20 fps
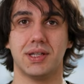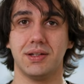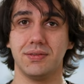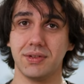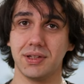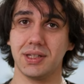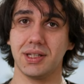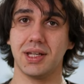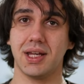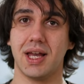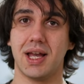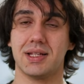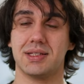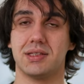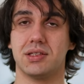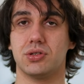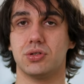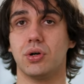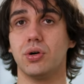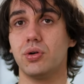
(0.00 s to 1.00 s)
Everything
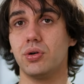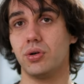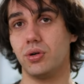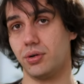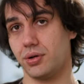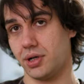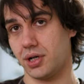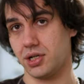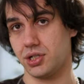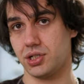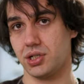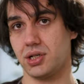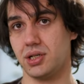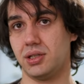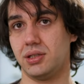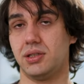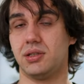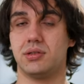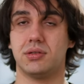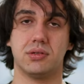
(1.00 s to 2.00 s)
has its own coloration
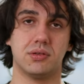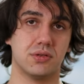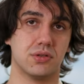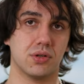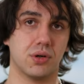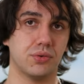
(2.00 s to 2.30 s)
and its